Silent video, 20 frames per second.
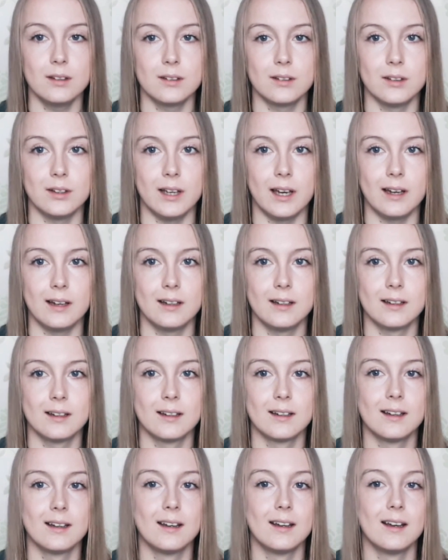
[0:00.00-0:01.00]
So yeah.
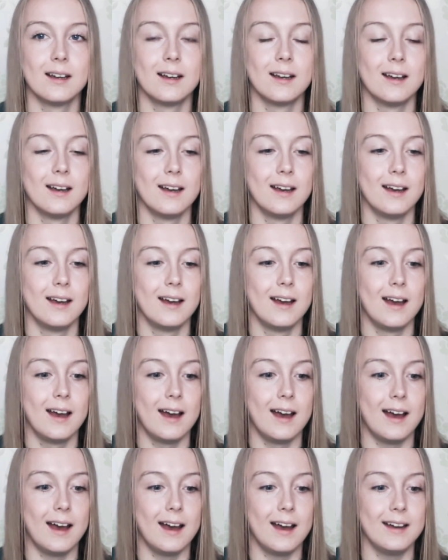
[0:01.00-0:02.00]

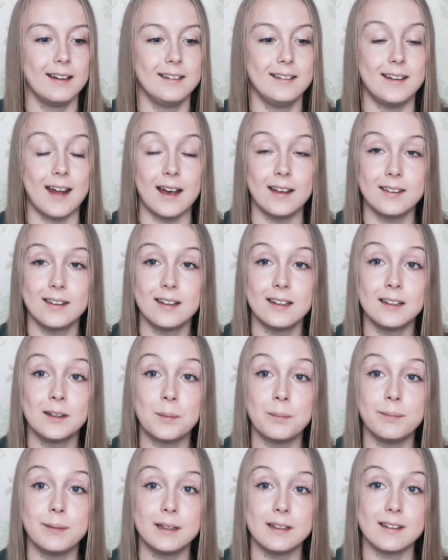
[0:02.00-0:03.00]
Uh, destiny
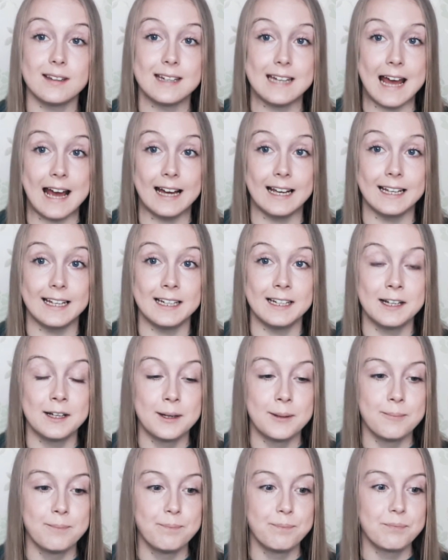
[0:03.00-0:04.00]
numbers nine.
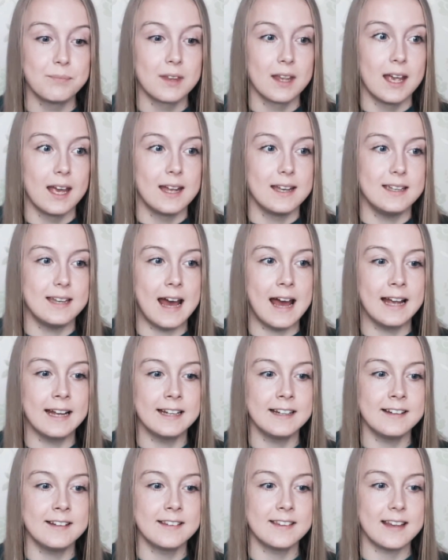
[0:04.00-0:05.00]

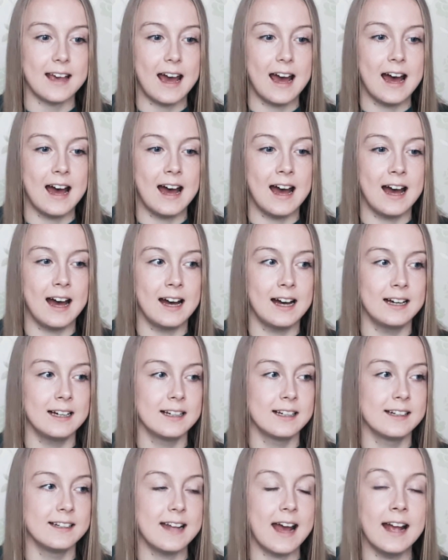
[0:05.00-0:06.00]
Nines are
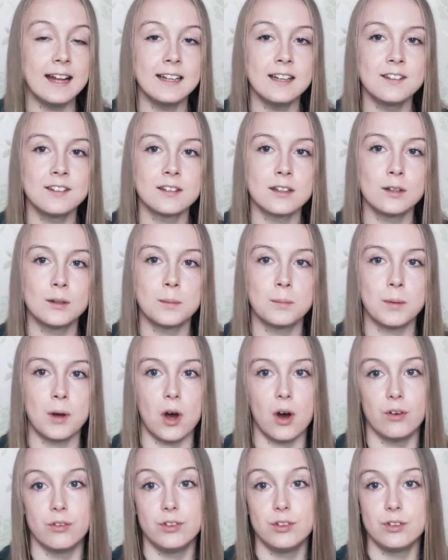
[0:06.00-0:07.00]
nine is the number
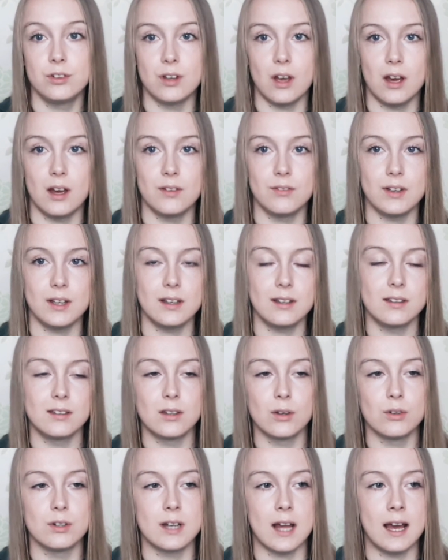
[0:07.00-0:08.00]
of service.
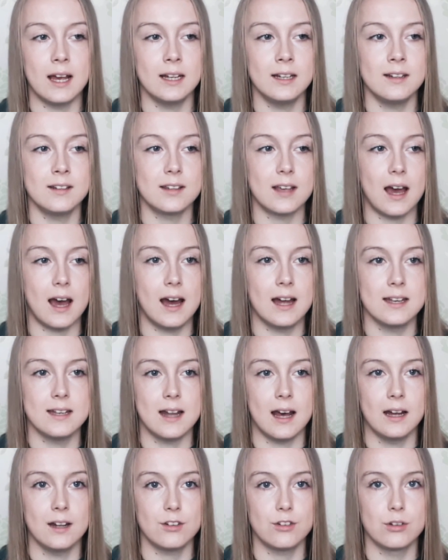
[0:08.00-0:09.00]
So nines are
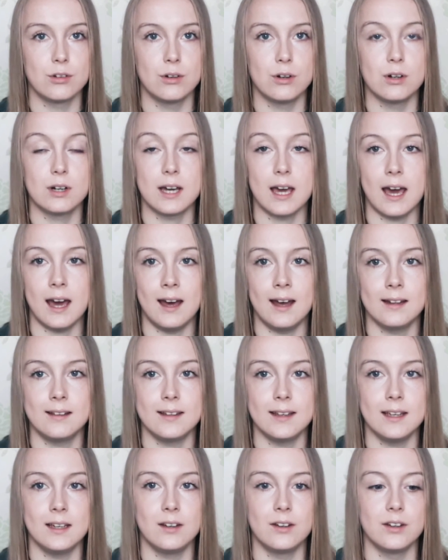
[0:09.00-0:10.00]
natural
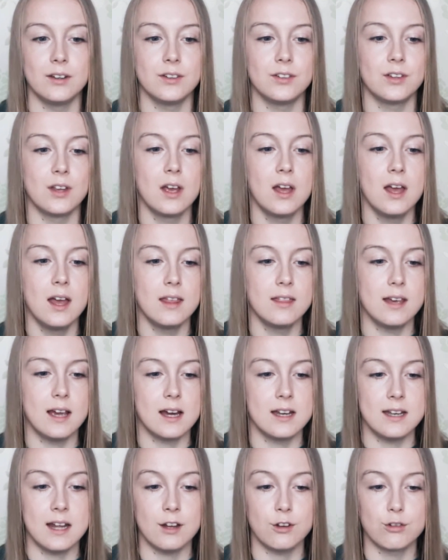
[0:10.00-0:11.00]
caretakers. They are
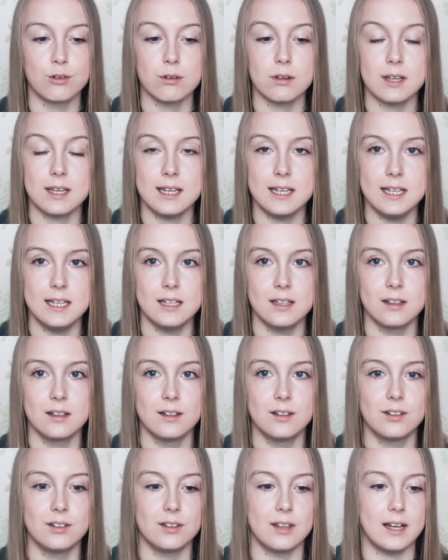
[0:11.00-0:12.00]
natural
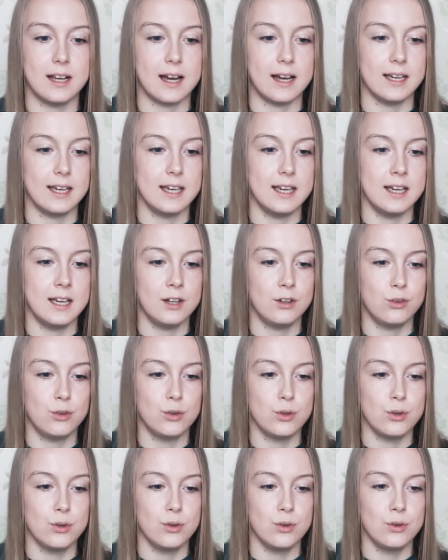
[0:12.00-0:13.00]
healers. They are here
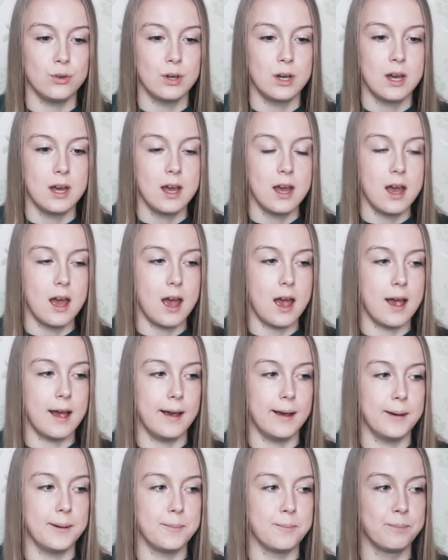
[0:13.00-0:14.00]
to
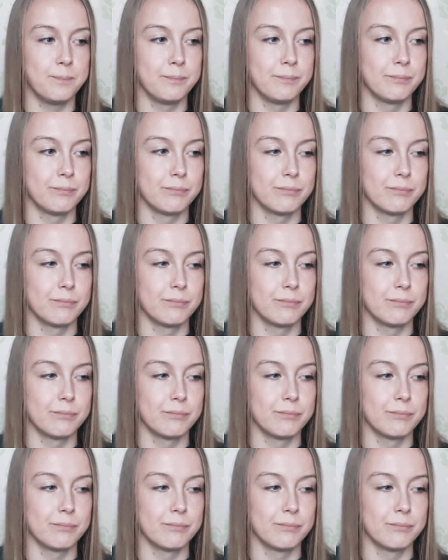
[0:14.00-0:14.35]
um,